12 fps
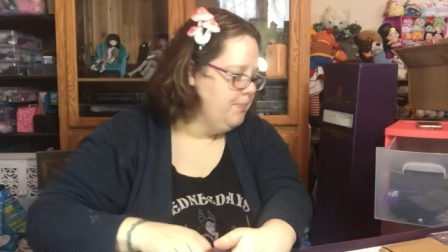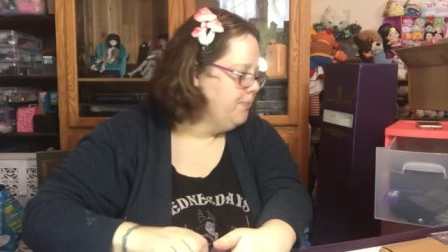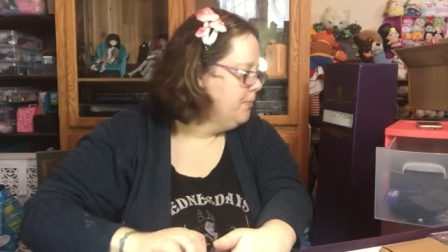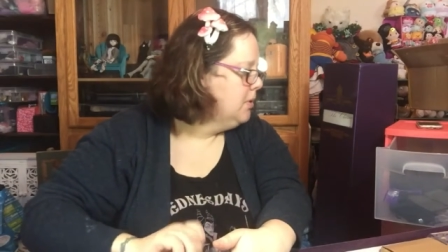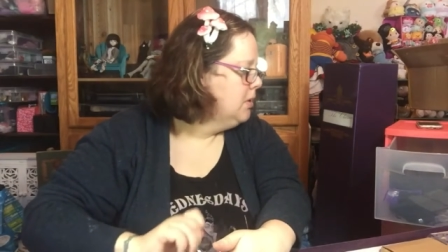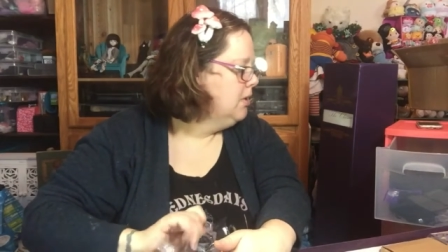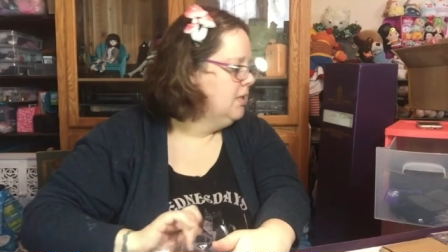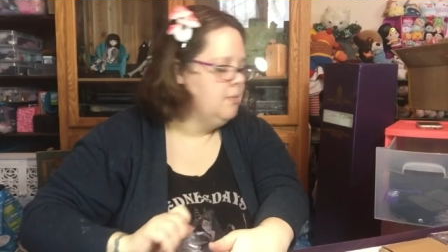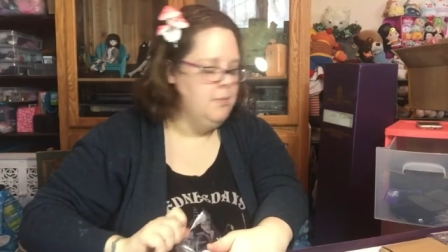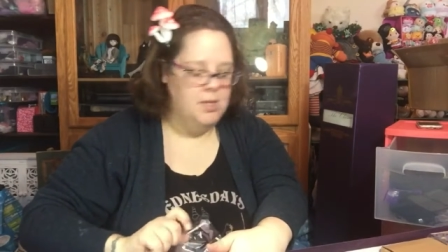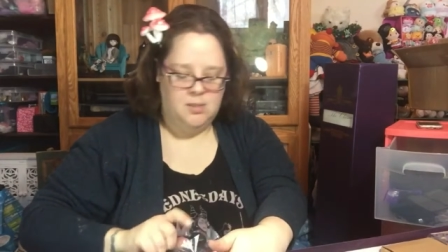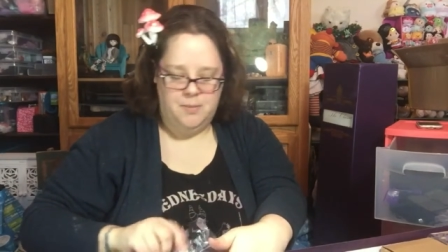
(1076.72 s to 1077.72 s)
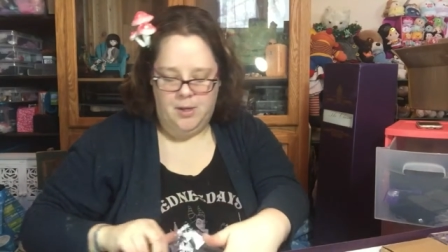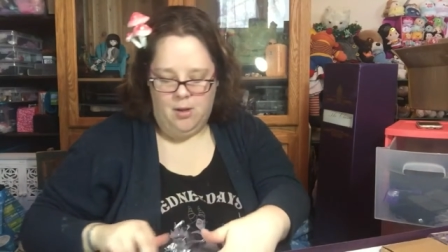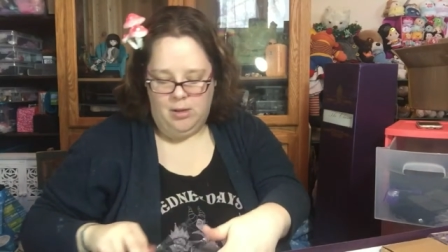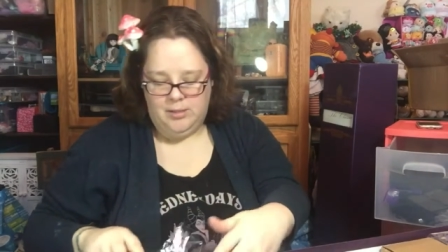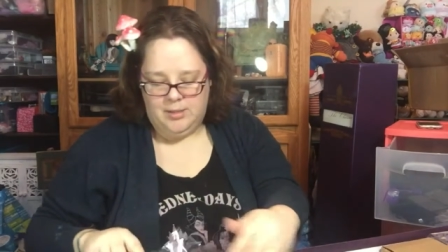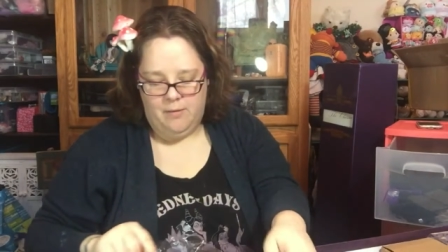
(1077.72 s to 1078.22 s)
So this must be
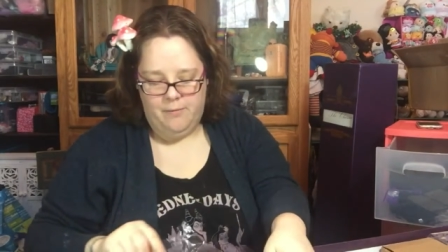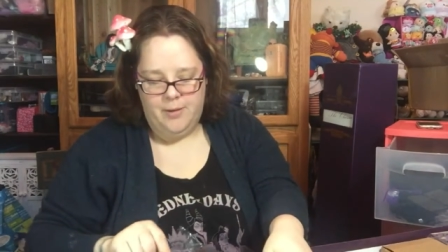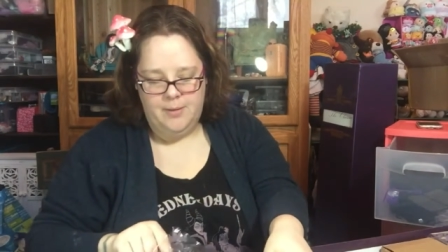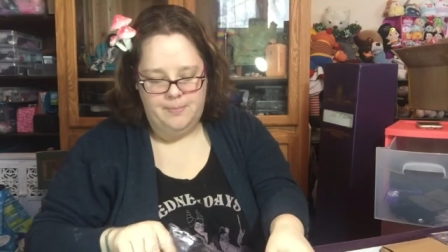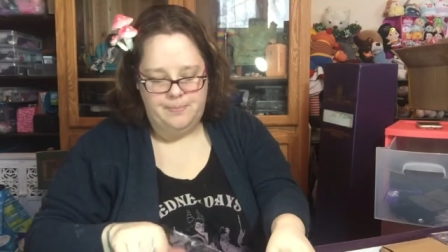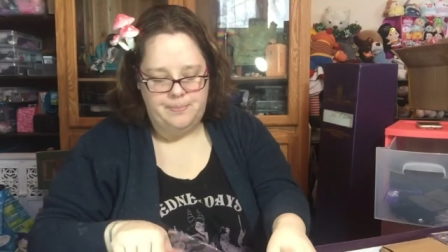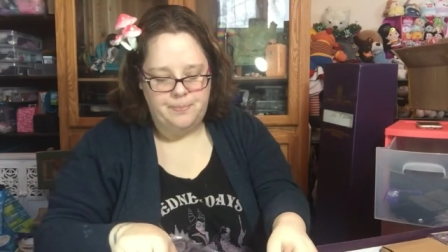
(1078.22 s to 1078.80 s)
all his outfit.